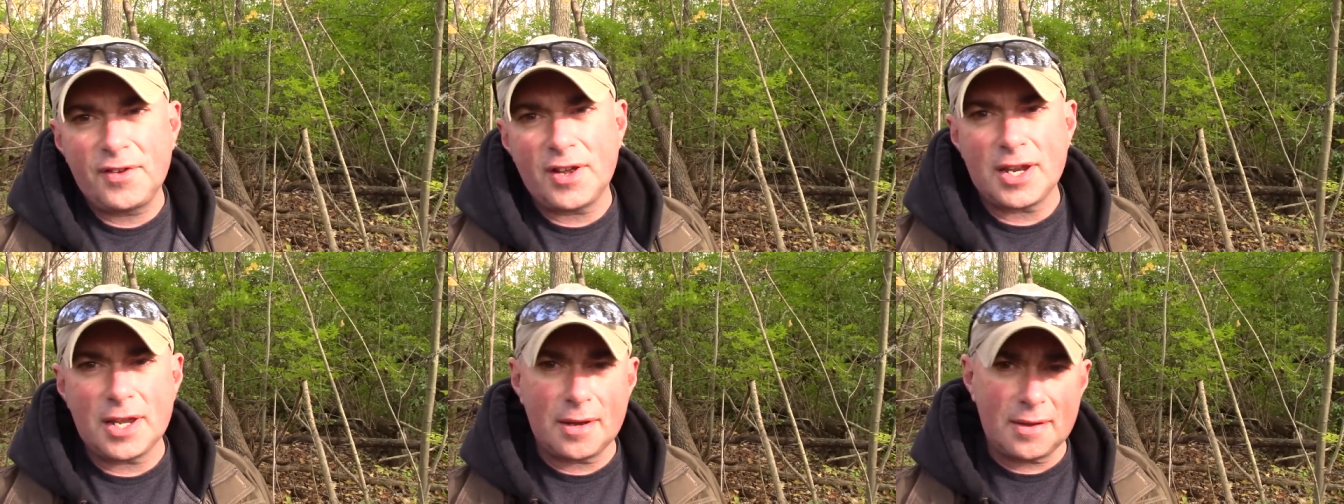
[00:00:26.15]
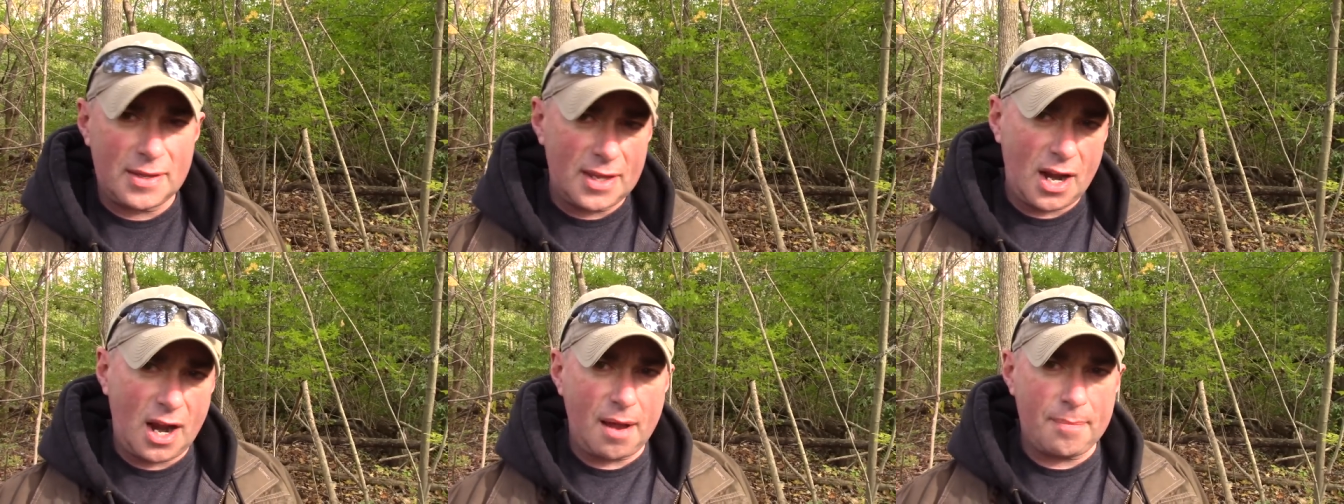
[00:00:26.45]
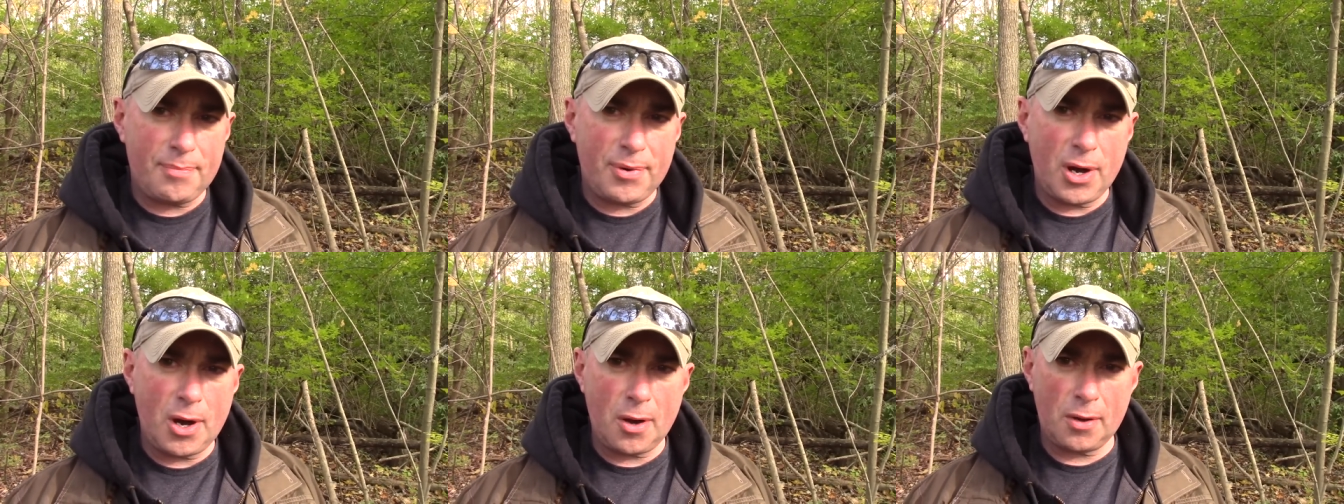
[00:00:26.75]
video that I
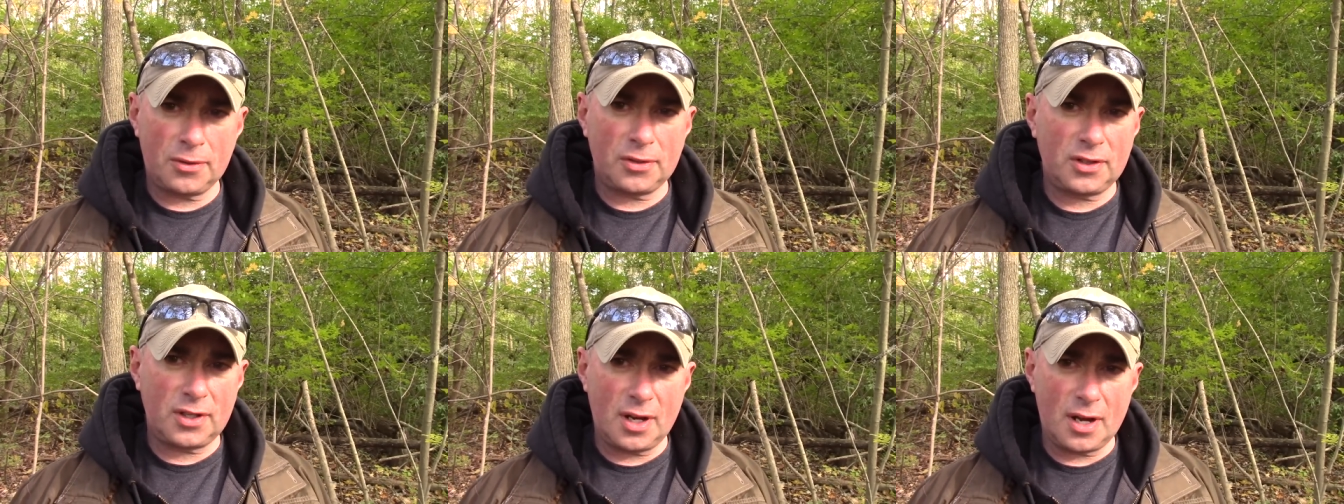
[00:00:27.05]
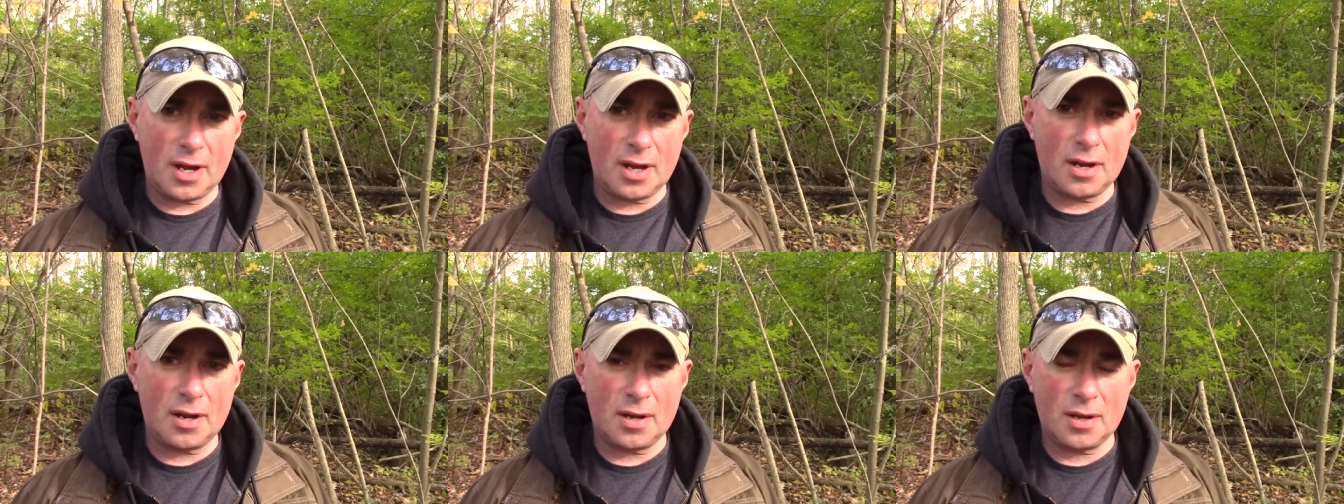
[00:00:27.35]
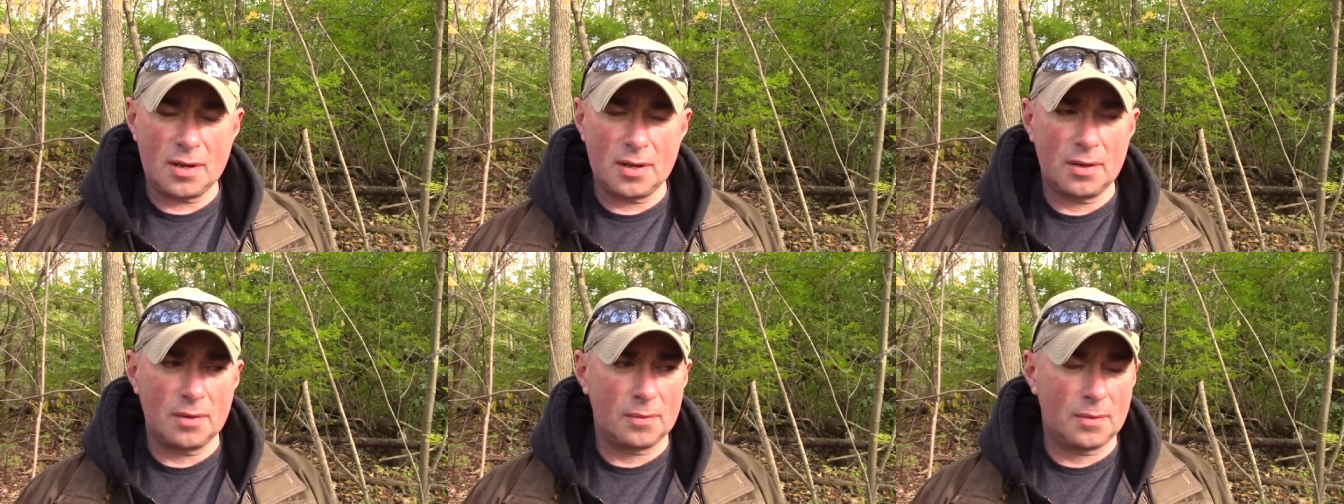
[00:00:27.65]
posted
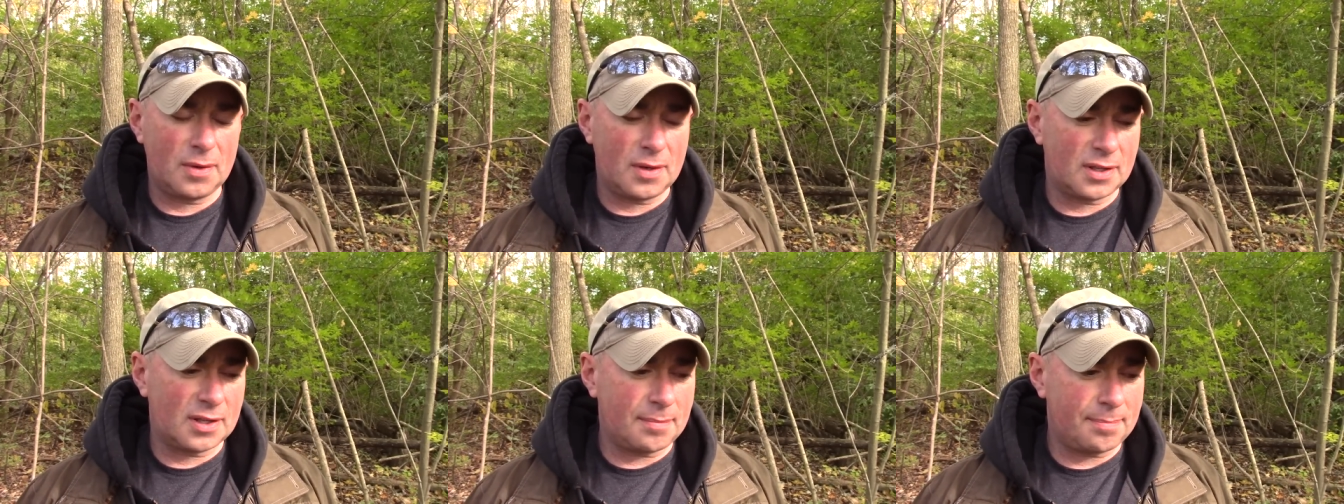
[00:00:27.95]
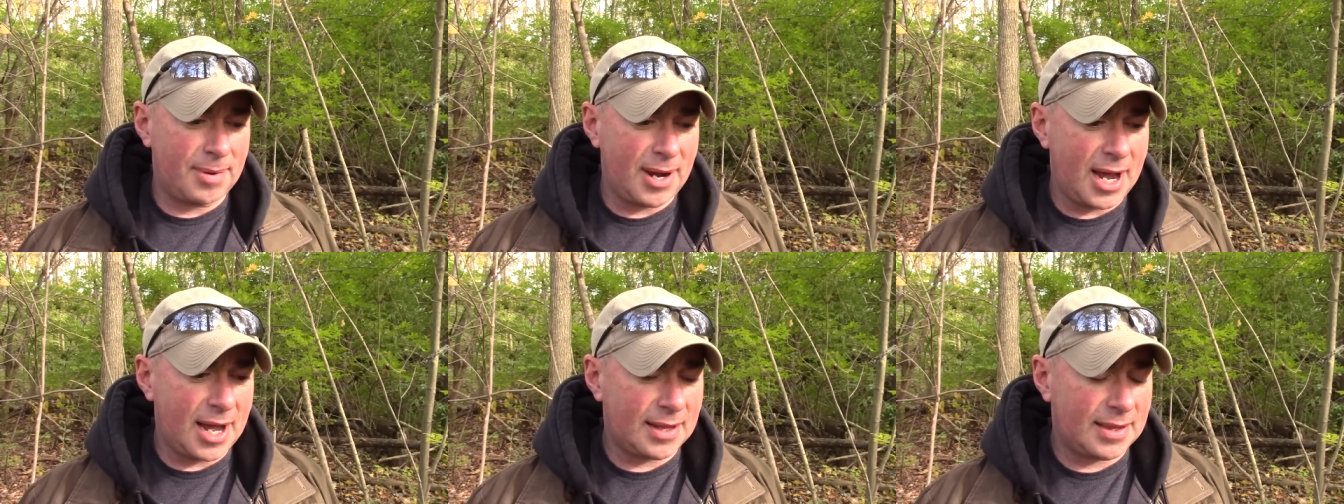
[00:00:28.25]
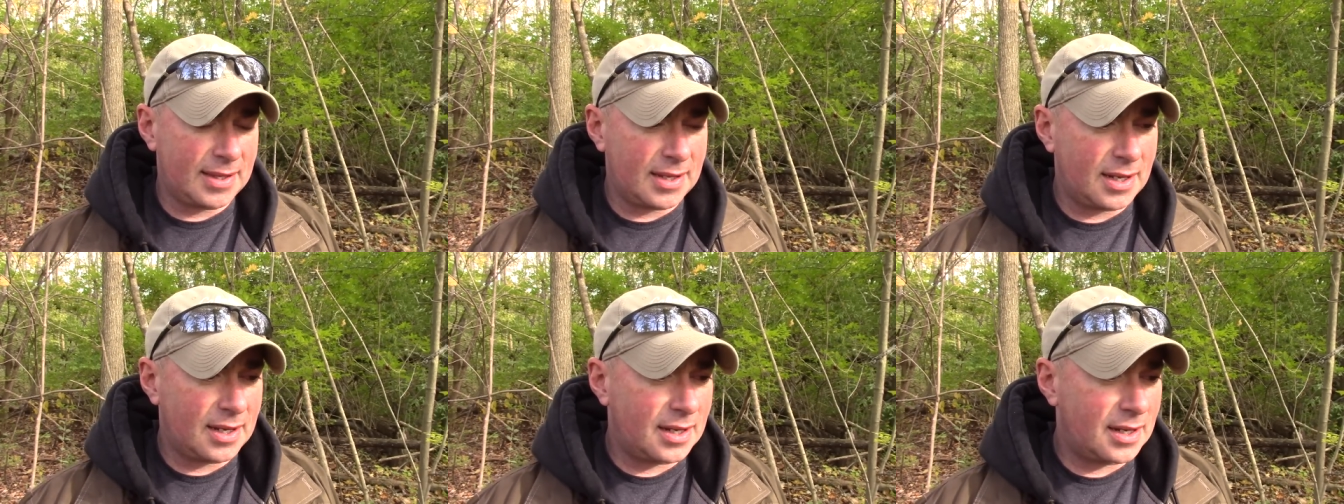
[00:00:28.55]
was
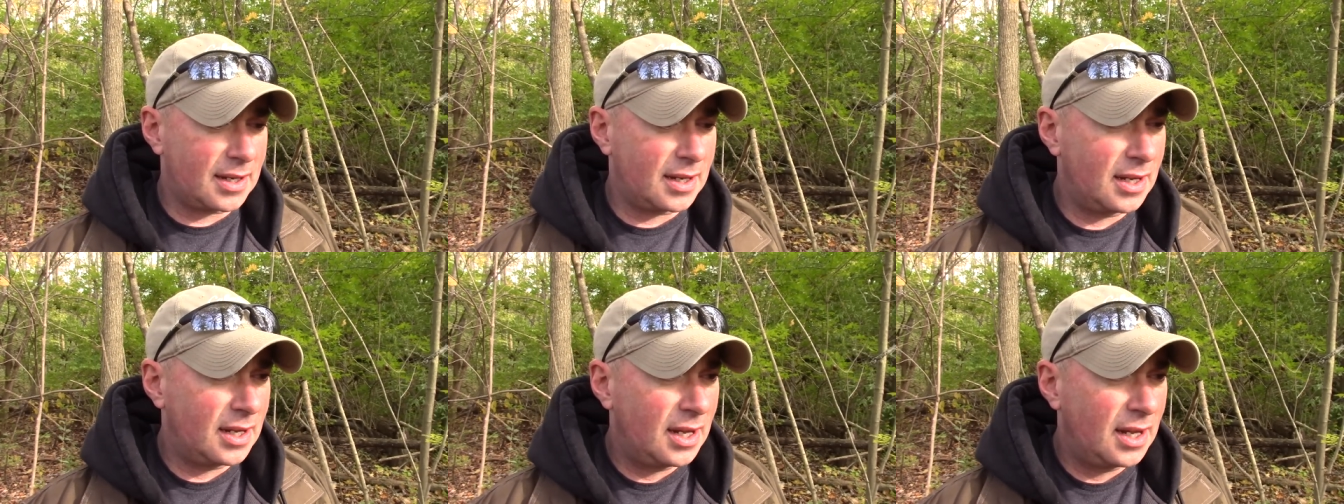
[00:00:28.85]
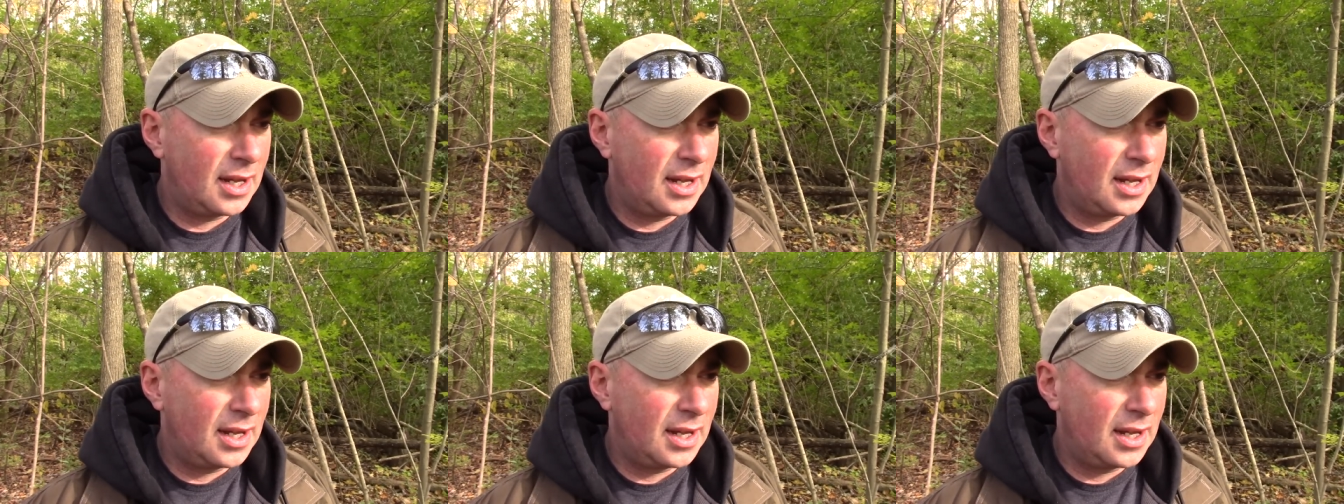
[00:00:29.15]
about the,